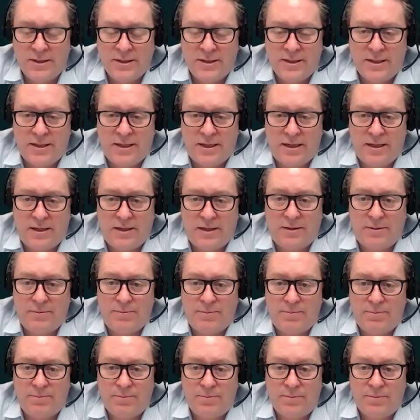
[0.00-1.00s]

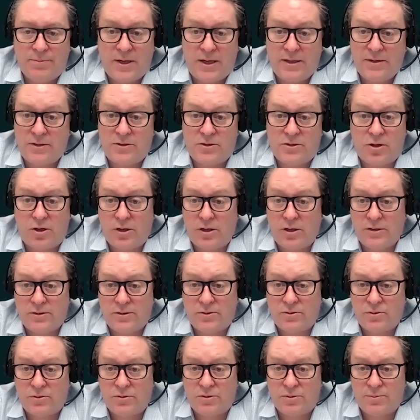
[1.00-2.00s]
And the total
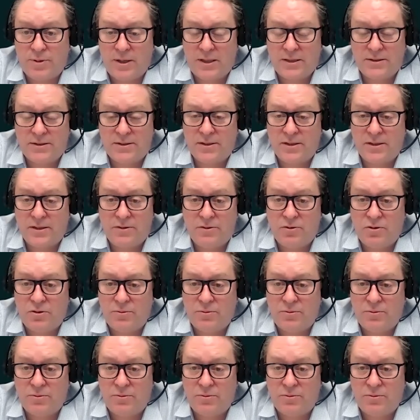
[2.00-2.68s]
installed capacity in